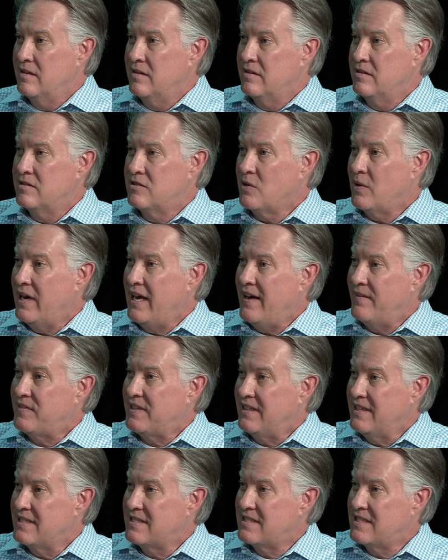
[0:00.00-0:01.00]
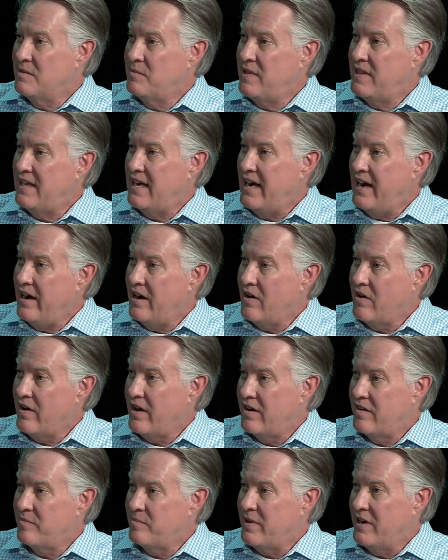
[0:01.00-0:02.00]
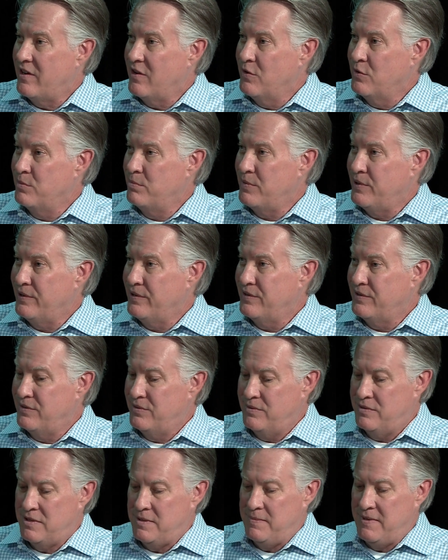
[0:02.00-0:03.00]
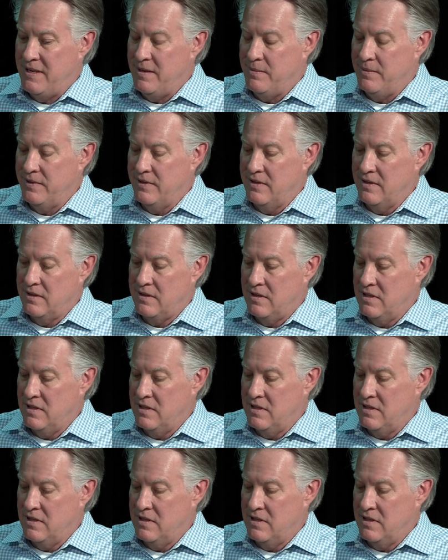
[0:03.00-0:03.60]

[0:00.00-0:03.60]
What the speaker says: So I have to let some of the air out of my own balloon to be able to